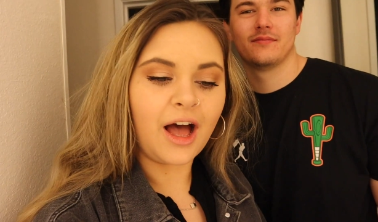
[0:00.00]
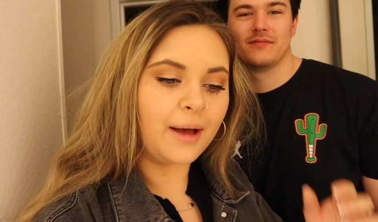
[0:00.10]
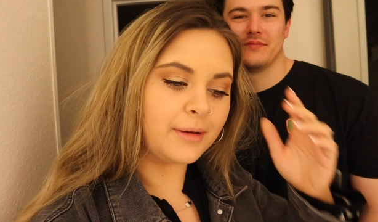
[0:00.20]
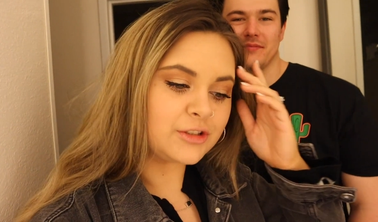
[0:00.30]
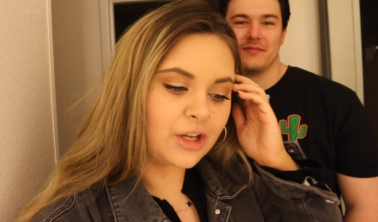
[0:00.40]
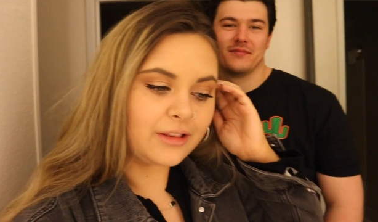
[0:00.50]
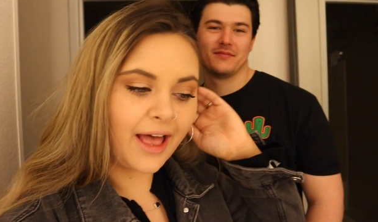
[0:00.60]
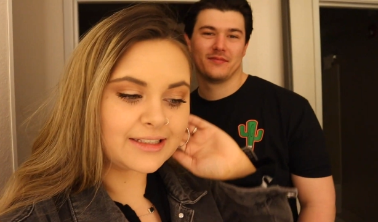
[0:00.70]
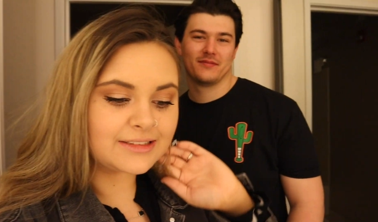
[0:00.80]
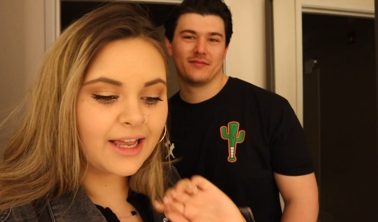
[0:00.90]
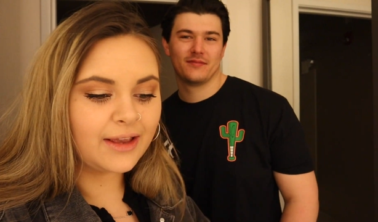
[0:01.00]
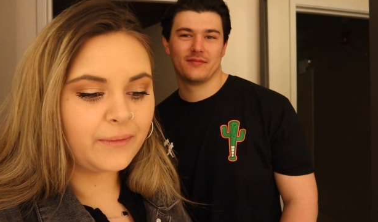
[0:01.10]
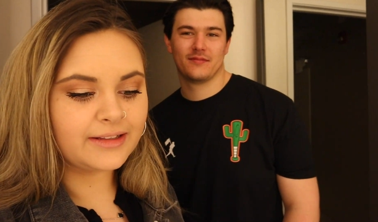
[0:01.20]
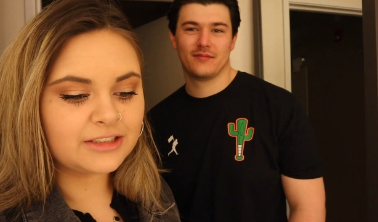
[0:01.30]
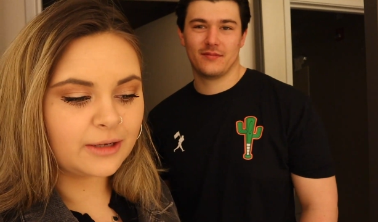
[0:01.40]
Speaker 1: Um, so last
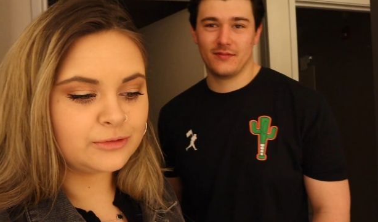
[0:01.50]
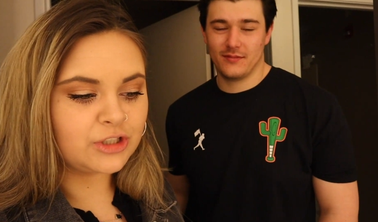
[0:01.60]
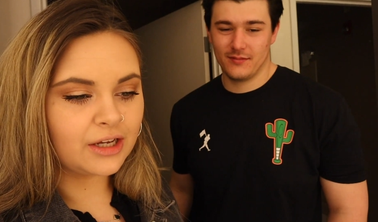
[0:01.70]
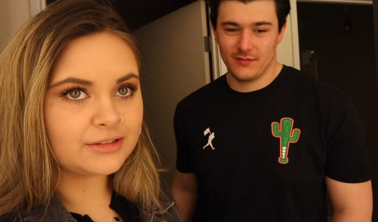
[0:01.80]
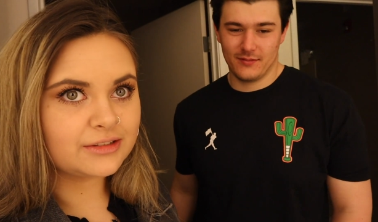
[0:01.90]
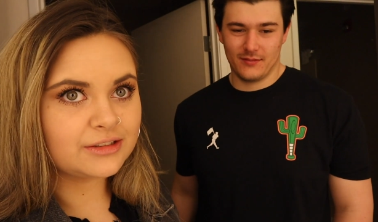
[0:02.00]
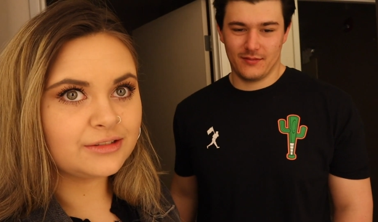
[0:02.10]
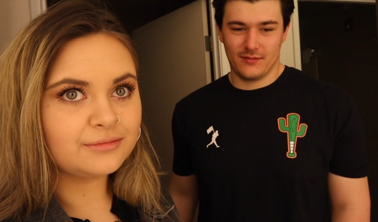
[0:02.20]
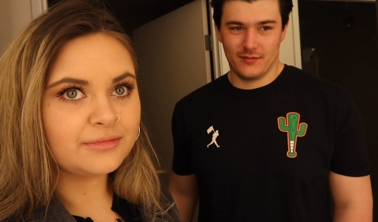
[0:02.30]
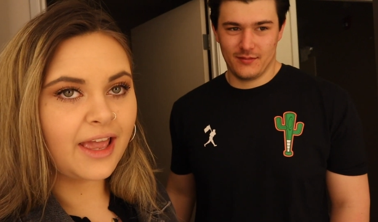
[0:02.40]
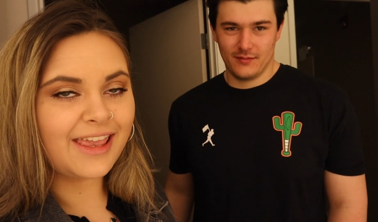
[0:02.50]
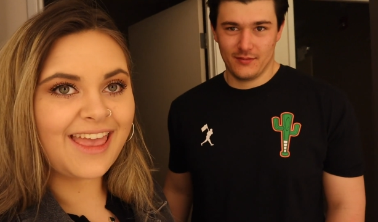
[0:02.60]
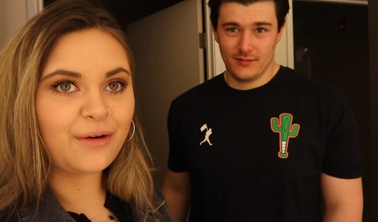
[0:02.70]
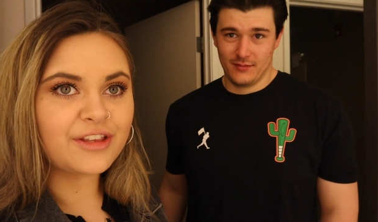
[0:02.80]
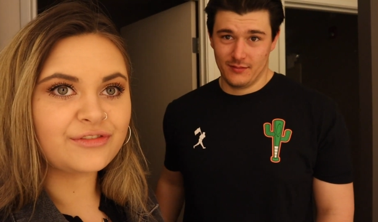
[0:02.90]
night we ended up just
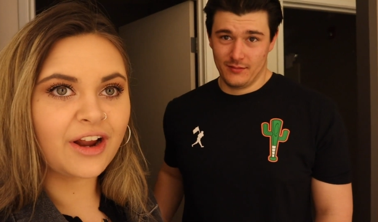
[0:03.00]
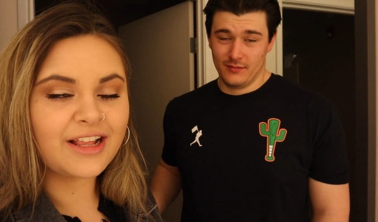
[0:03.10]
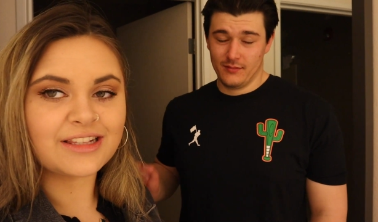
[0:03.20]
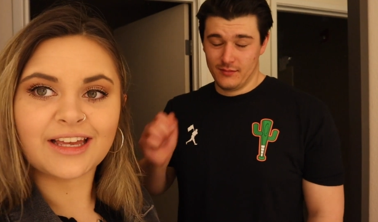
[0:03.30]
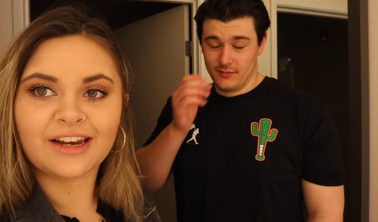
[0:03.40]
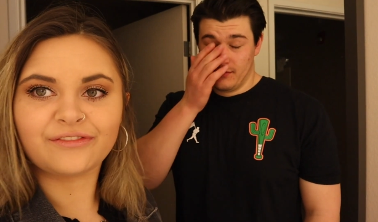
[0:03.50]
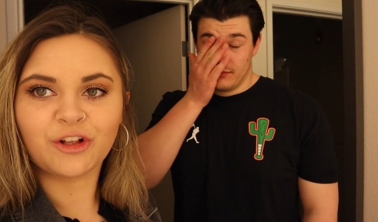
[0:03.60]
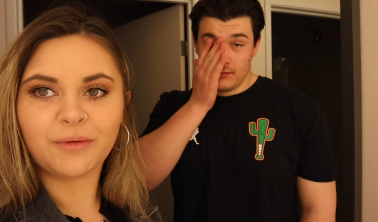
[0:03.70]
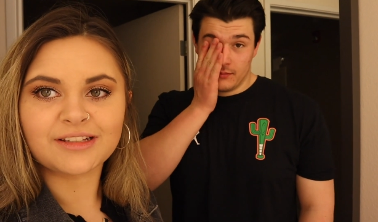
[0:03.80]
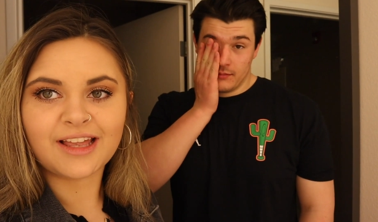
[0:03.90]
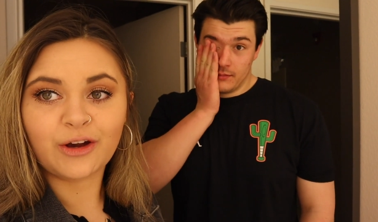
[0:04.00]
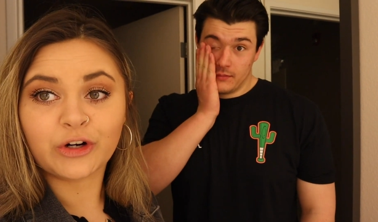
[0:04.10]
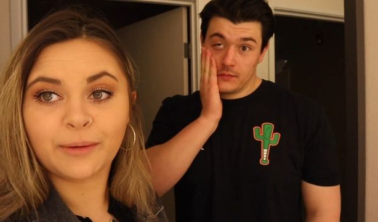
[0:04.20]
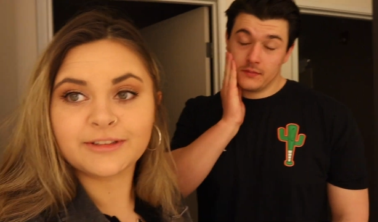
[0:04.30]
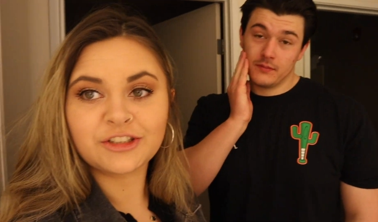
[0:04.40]
hanging out with his friends. I didn't film last
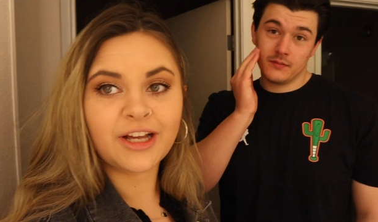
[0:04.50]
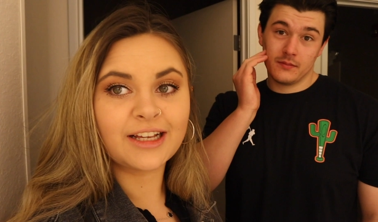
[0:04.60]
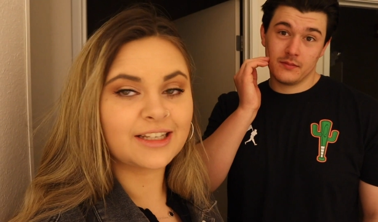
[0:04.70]
night or update you guys